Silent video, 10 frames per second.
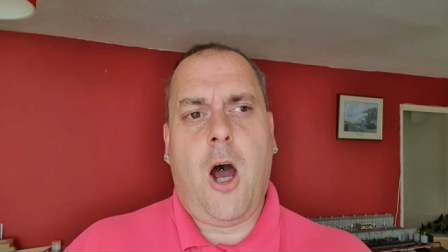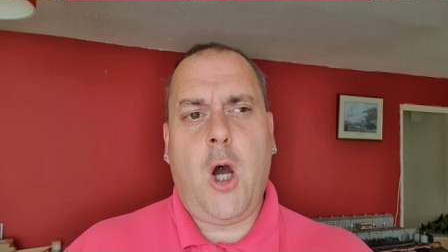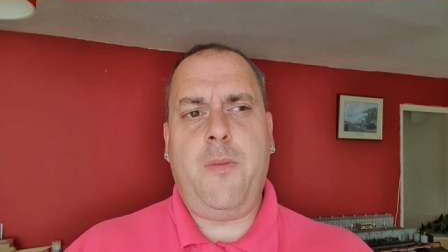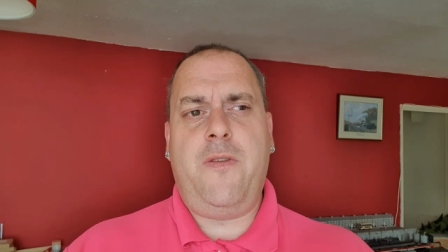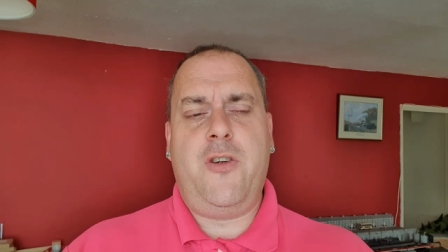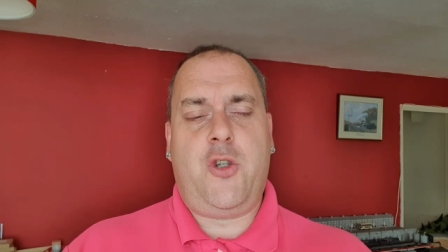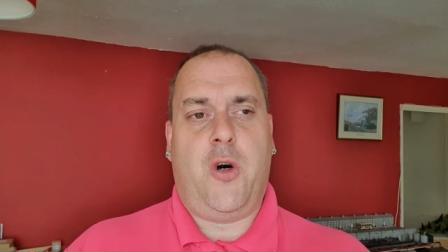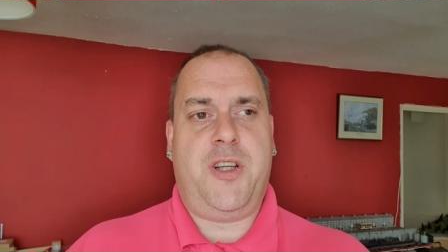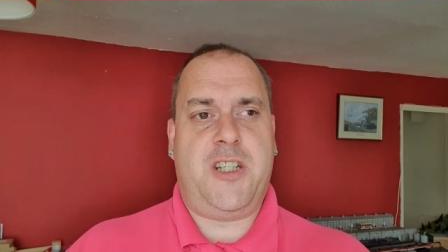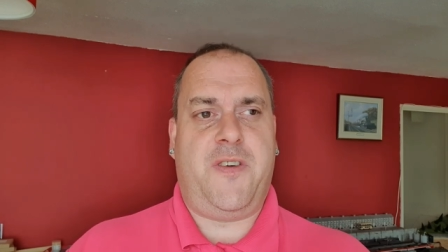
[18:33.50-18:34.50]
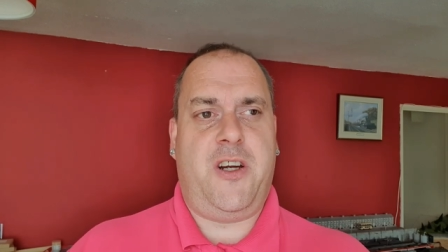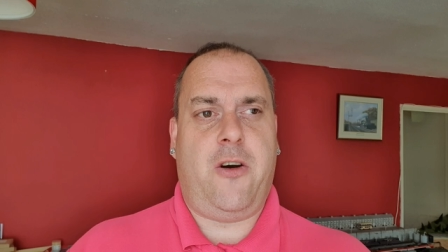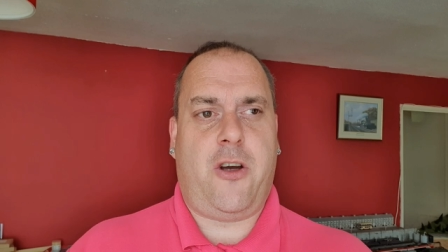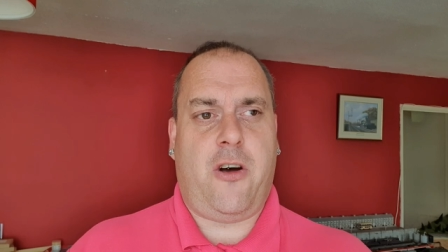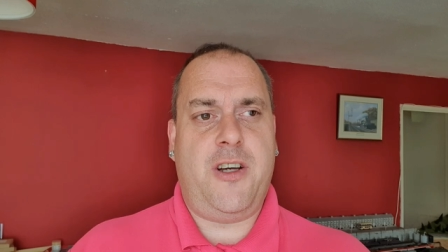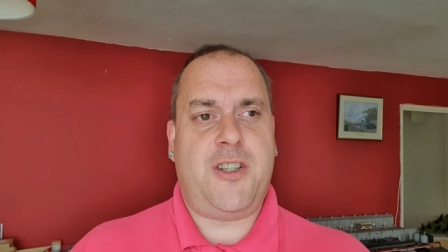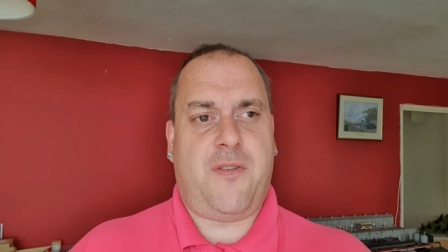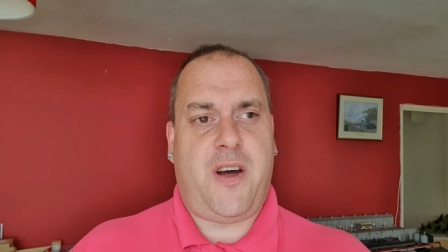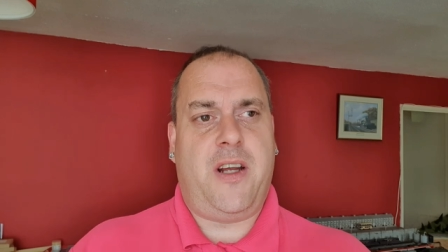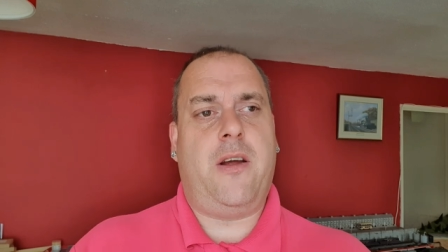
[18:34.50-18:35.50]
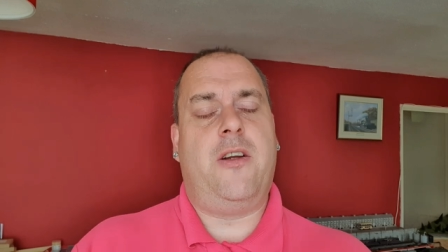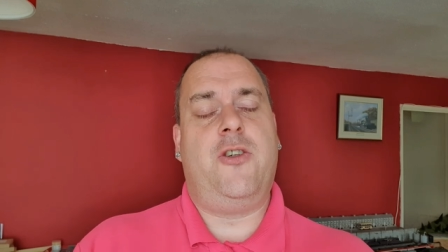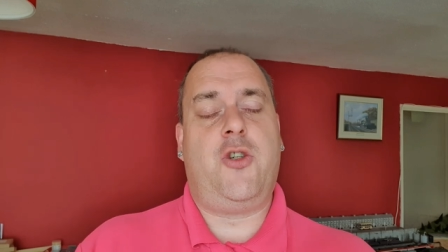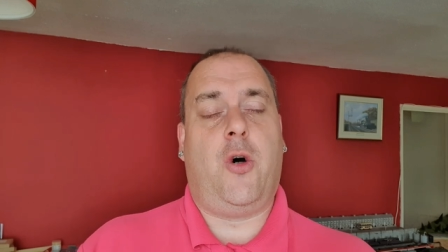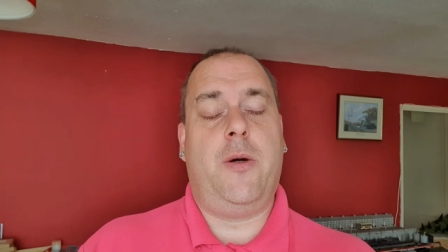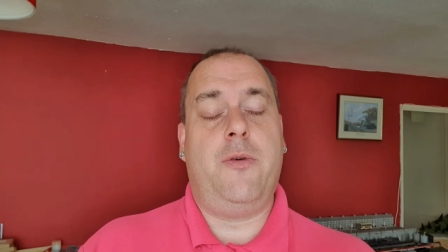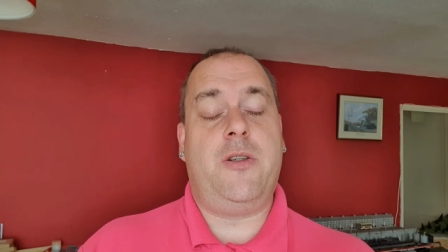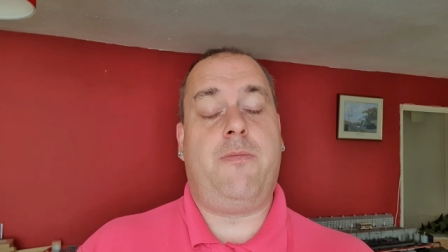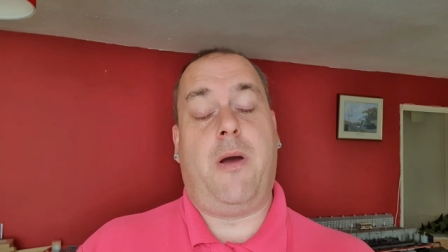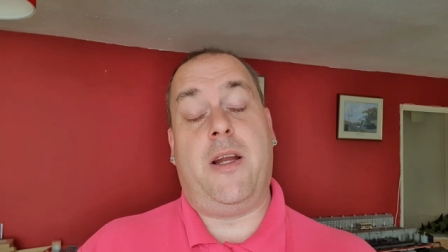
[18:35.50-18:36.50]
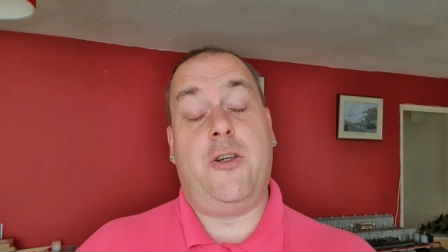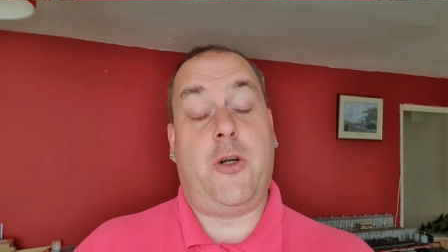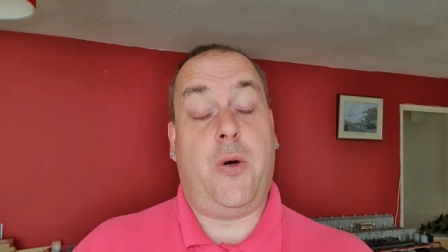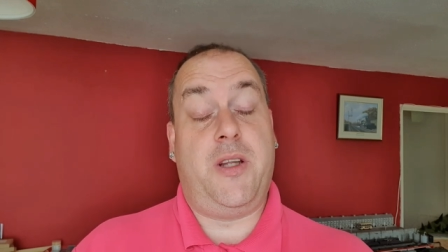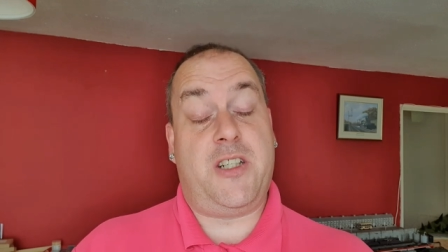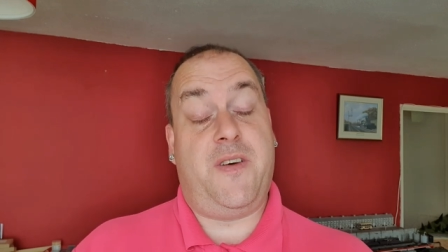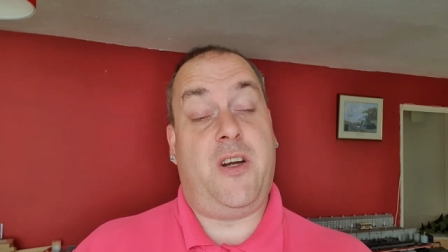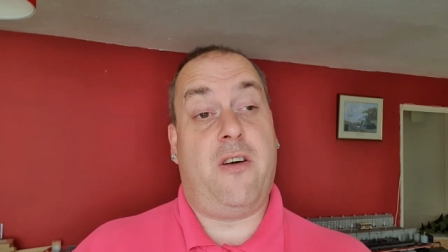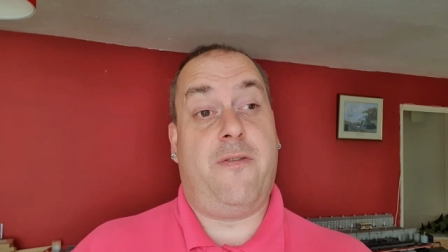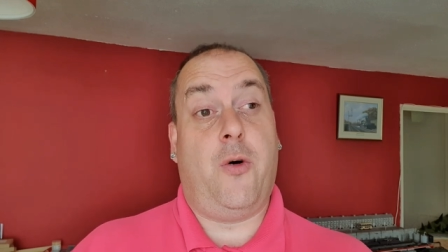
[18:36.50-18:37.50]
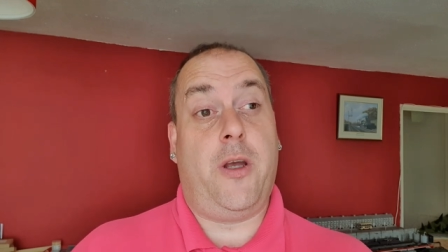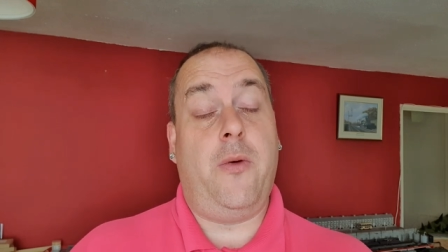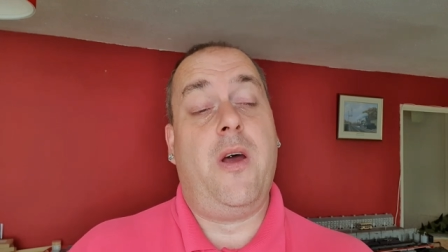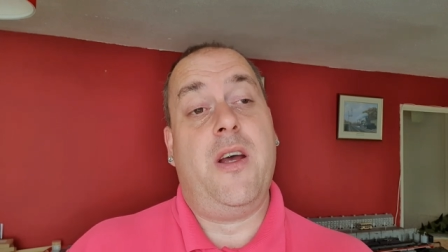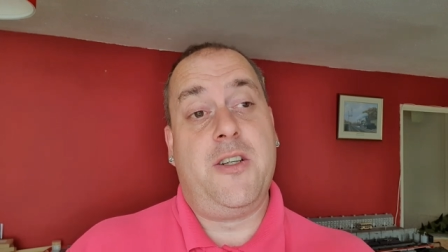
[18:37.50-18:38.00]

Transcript: Hope you've enjoyed this video, guys. I've had enjoyment in doing this video for you.